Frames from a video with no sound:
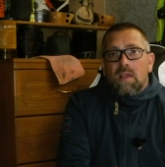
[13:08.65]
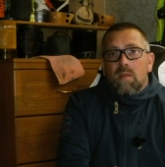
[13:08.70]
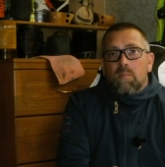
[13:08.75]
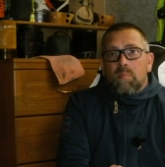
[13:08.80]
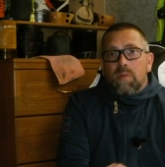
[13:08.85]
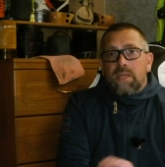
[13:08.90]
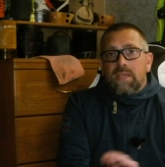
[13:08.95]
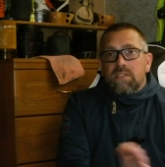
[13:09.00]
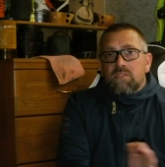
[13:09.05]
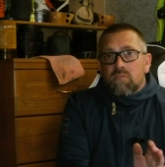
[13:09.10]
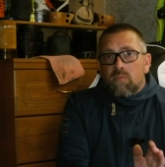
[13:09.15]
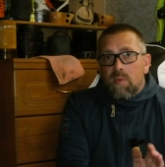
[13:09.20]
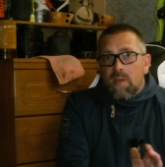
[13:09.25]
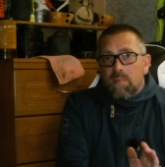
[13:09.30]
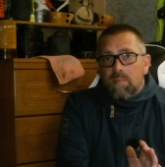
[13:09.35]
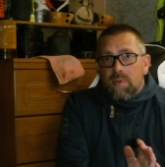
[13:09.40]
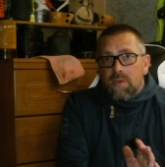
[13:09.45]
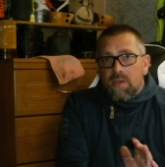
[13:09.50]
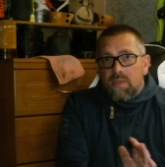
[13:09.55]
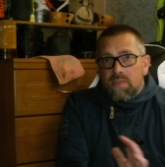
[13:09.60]
Please
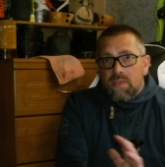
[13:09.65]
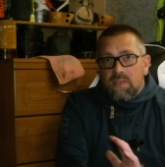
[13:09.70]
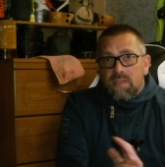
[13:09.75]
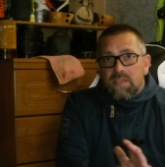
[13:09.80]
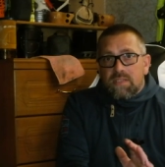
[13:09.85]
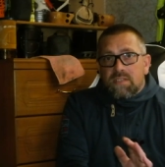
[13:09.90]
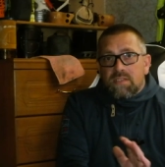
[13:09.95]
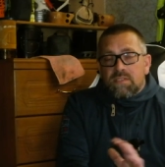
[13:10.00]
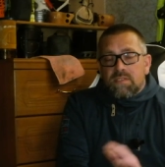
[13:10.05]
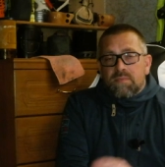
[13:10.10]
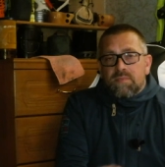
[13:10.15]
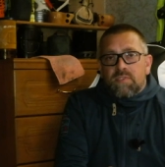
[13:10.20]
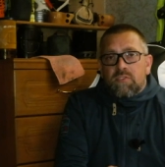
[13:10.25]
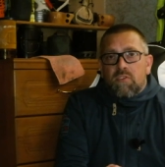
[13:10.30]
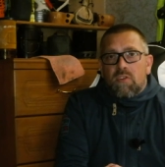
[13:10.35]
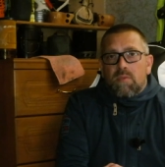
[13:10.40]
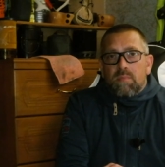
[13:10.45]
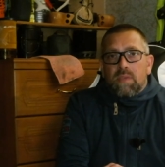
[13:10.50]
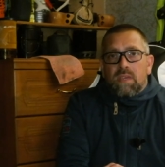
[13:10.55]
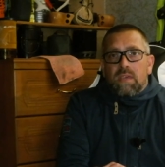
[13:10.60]
remember that there's a
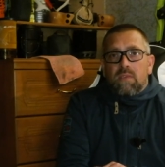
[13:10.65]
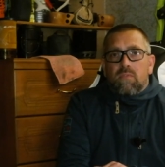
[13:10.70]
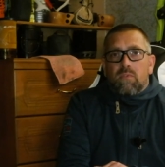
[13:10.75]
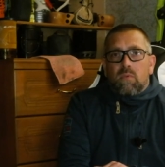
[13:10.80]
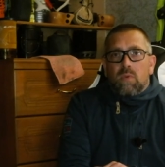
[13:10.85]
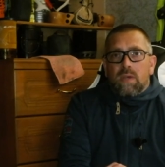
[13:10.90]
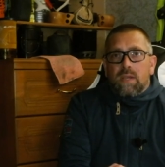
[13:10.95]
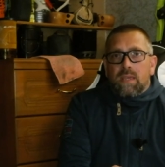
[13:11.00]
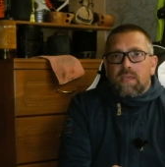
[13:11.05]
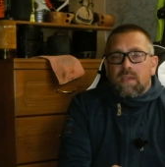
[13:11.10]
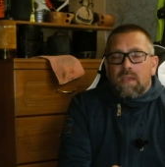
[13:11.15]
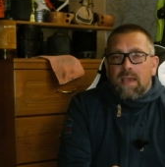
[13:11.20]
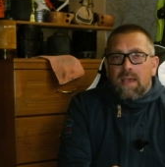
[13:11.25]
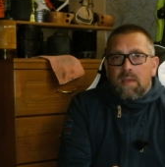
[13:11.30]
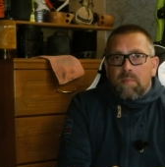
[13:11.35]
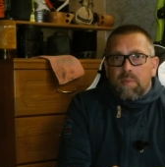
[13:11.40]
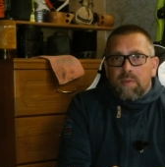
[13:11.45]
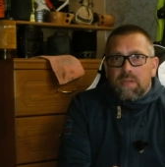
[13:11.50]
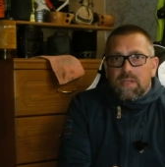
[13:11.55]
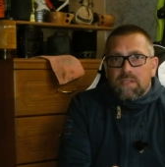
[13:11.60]
subscriber giveaway
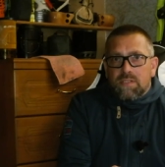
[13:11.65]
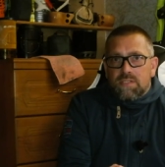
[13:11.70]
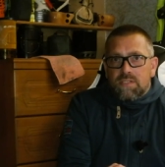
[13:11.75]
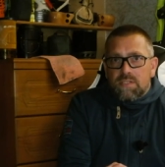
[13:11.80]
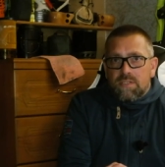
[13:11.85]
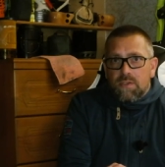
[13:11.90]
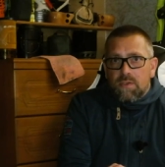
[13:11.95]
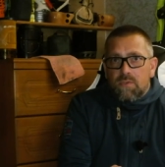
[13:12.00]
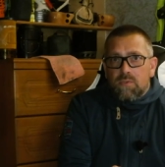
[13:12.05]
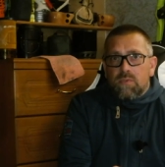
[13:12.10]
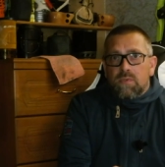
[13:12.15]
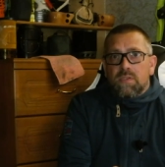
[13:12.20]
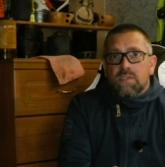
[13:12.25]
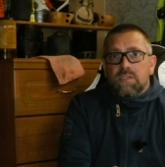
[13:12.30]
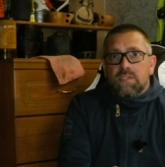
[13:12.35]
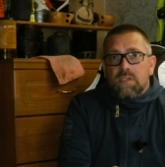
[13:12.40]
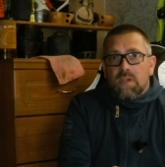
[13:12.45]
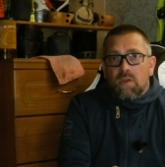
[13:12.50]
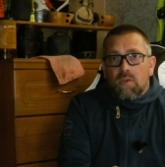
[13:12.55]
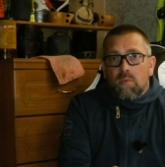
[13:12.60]
happening soon,
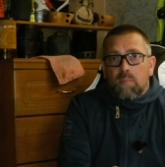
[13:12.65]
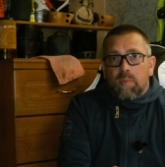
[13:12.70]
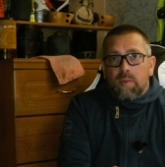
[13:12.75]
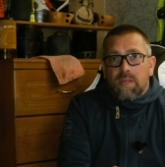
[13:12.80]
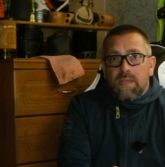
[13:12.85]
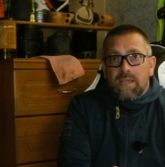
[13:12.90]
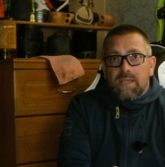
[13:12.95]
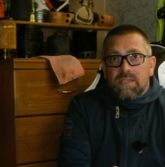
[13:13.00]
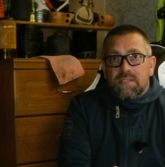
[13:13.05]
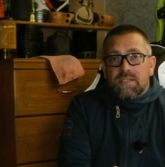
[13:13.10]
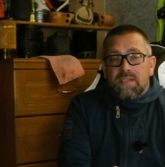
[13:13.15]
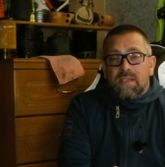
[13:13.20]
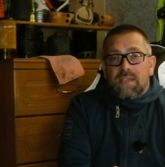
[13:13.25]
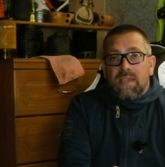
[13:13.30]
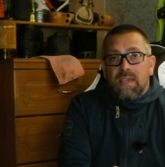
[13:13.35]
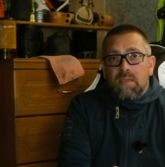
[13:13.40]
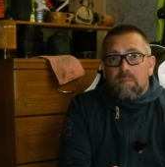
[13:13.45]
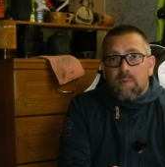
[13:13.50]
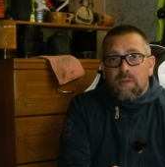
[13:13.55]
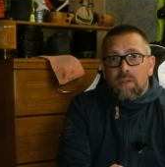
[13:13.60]
so please
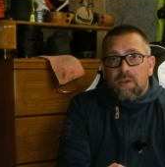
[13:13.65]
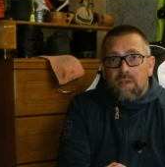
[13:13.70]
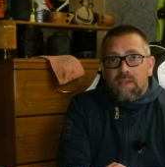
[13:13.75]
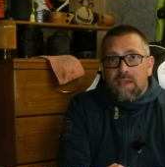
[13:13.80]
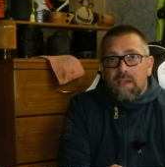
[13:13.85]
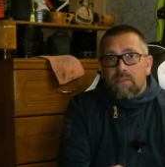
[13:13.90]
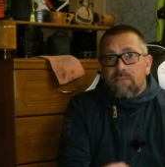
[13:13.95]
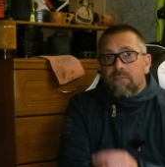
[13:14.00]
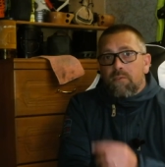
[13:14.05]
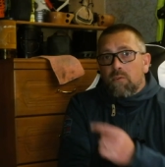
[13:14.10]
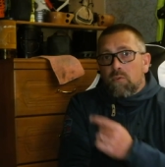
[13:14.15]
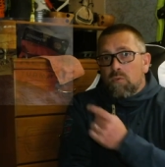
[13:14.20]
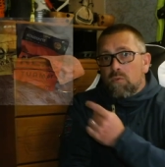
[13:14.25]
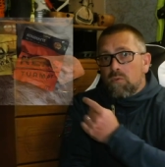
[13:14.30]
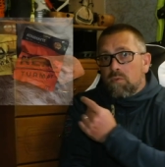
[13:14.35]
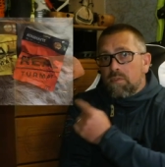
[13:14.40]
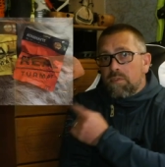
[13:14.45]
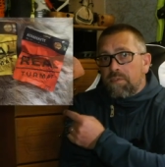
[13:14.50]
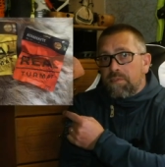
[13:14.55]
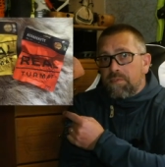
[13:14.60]
keep an eye out for
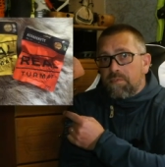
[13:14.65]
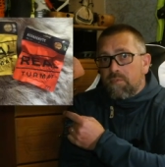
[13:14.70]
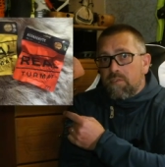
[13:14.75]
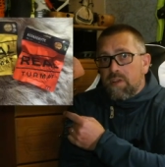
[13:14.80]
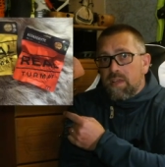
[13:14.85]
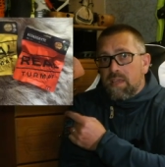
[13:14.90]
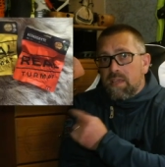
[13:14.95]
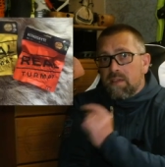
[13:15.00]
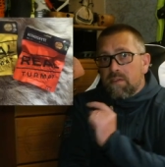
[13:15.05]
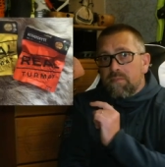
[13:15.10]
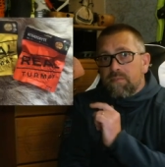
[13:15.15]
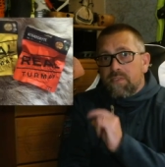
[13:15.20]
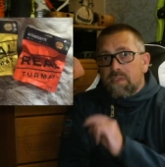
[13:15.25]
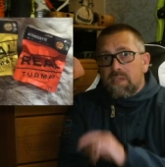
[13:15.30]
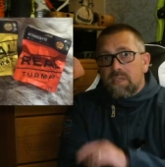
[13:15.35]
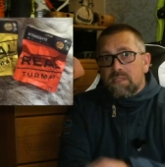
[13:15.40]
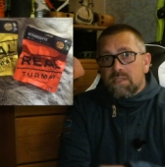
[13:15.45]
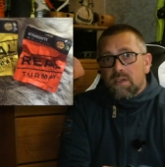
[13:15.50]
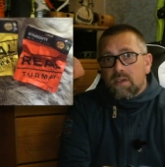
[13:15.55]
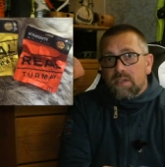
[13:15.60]
all three of
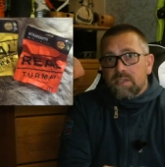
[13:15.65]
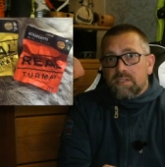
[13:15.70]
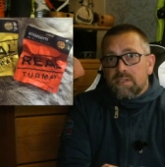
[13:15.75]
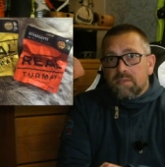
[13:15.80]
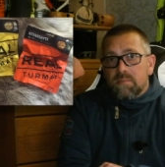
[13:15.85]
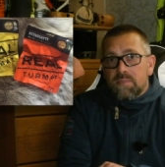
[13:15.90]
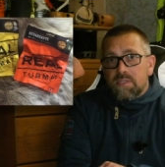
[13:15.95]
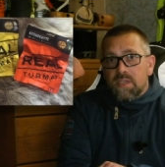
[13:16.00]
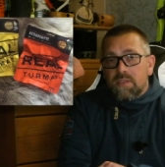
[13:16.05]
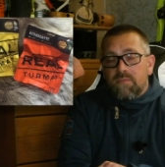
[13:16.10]
these items.